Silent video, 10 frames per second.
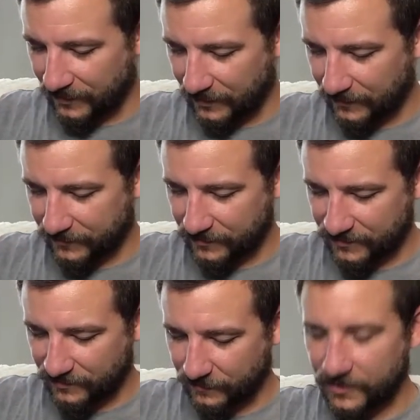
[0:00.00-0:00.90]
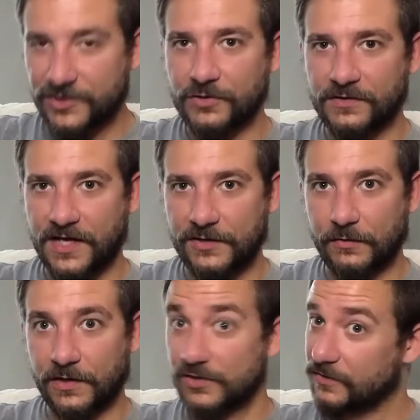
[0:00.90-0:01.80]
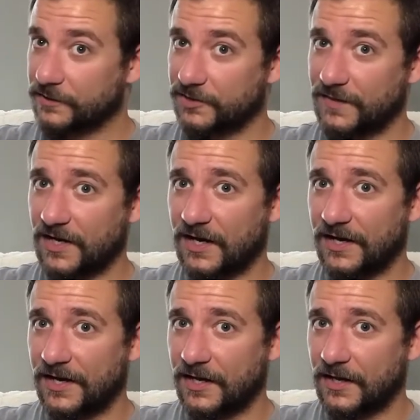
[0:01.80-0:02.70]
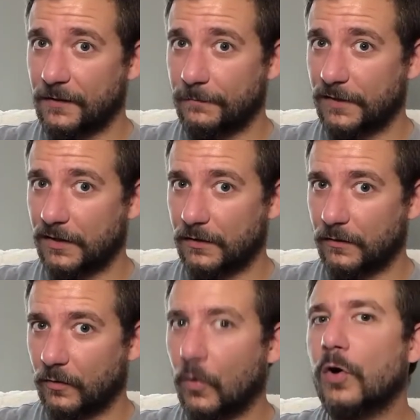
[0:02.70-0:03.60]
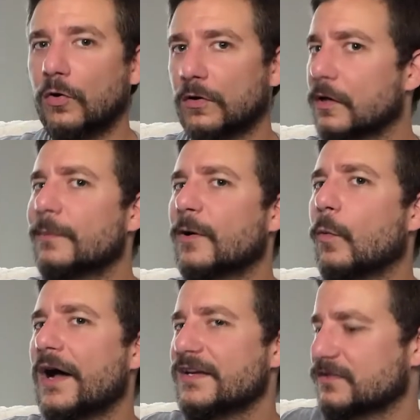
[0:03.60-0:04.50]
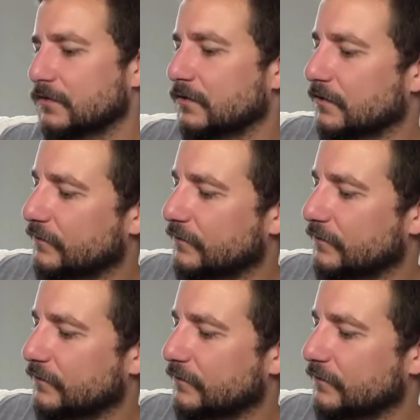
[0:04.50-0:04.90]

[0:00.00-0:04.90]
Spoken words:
after the strawberry shortcake donut tricked me, I am a little bit wiser